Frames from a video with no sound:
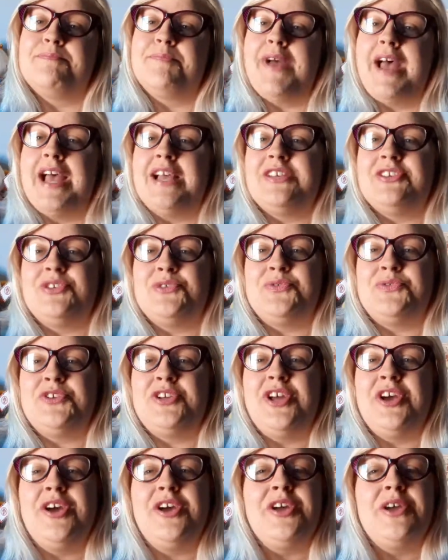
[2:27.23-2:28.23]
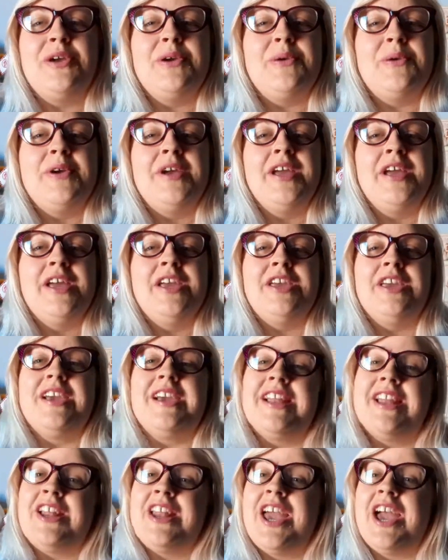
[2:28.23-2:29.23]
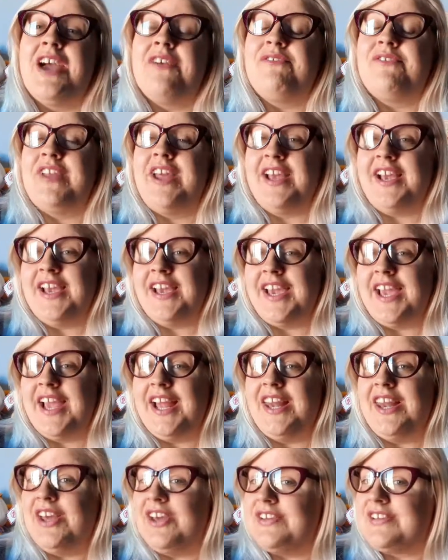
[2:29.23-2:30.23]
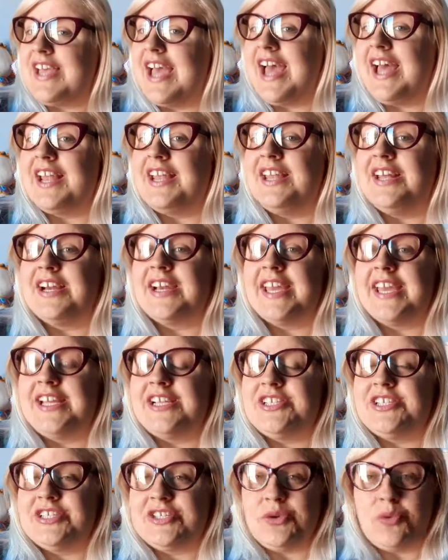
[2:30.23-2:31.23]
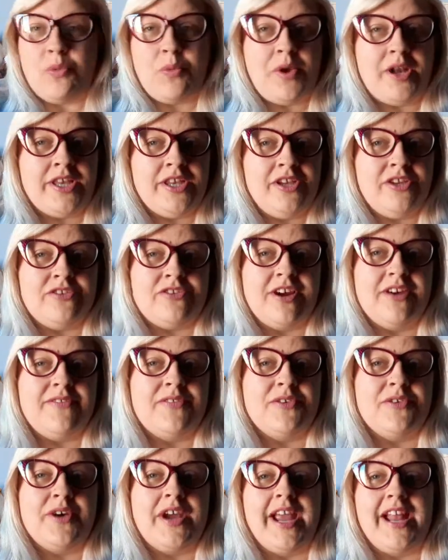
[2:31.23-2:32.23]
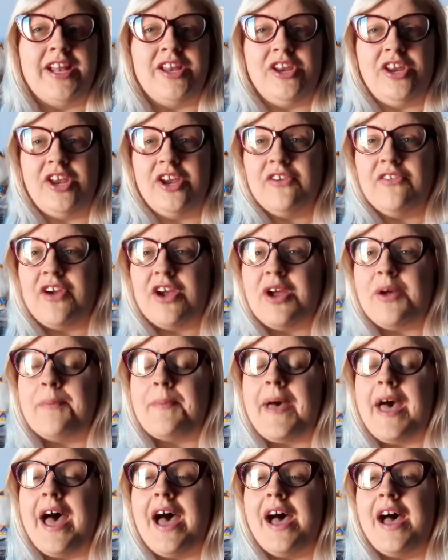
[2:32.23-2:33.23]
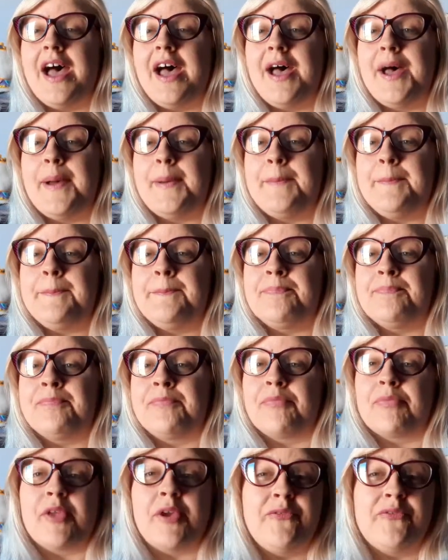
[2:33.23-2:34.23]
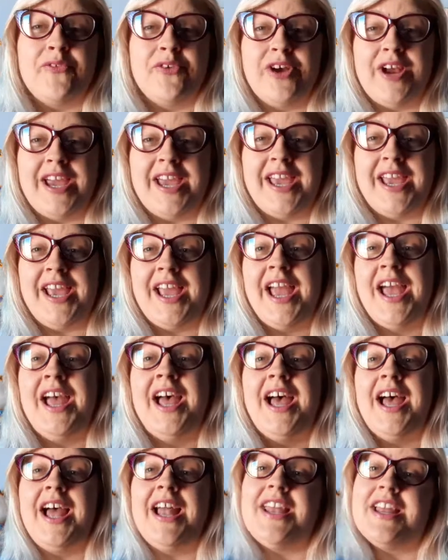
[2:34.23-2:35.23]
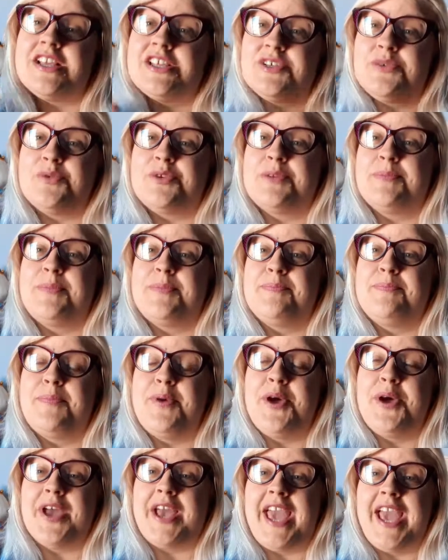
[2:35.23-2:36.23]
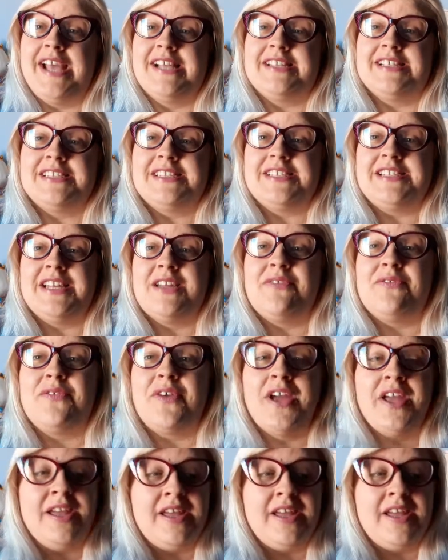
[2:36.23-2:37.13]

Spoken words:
As you'll know, you can only have 10 kilos hand luggage when you travel in Europe, free, unless you want to put a case underneath.